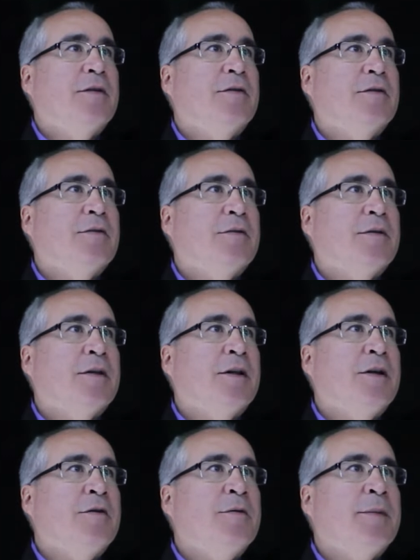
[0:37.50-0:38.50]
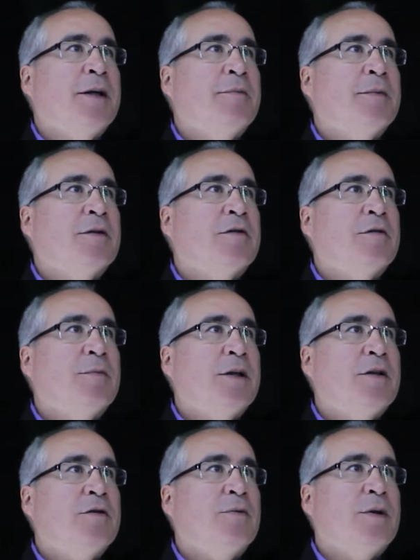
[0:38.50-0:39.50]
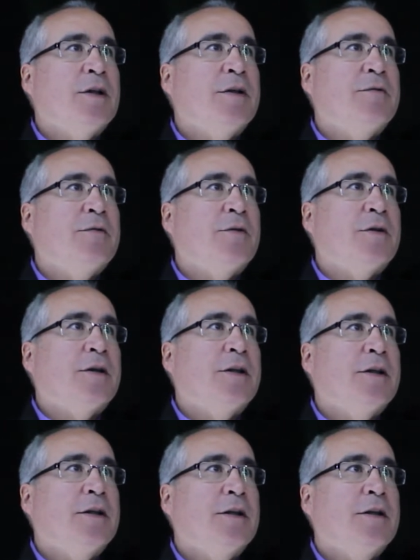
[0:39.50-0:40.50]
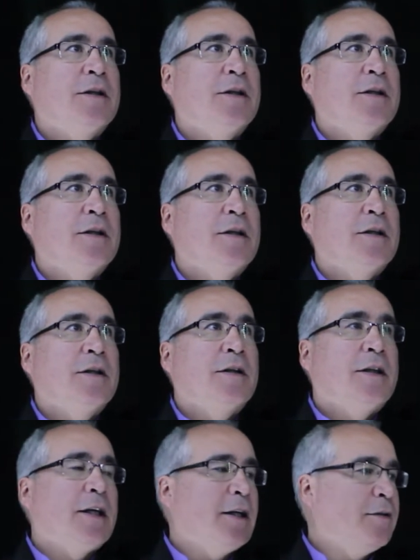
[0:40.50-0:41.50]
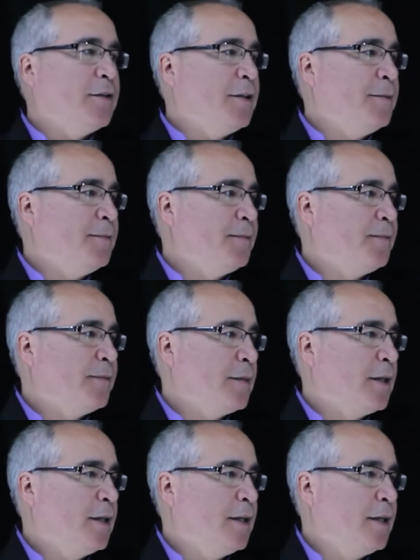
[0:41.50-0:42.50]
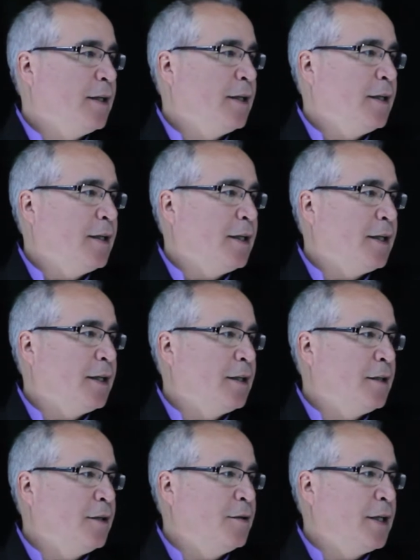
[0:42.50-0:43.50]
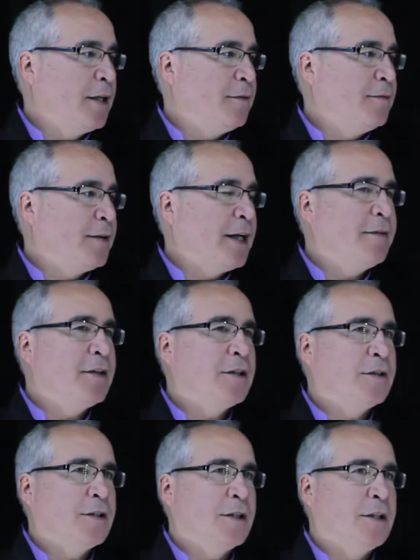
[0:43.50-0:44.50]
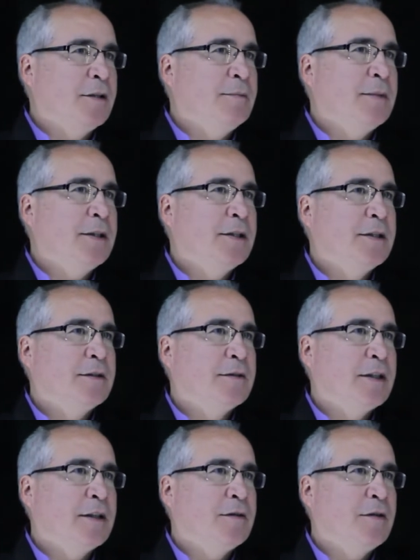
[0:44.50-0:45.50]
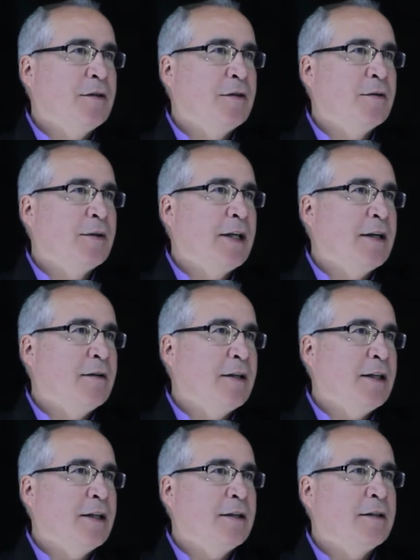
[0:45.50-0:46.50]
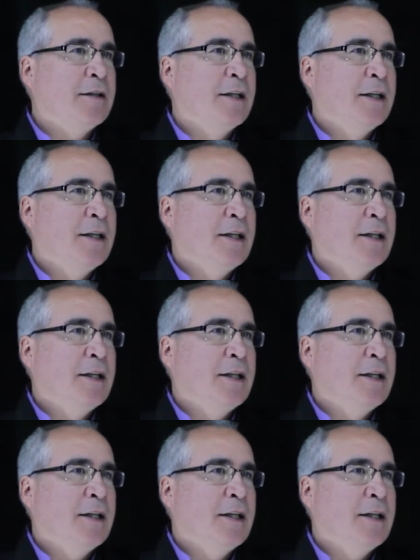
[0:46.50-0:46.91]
So the loan amount must have been $24,000. The loan had a five-year term, so that's going to go down here.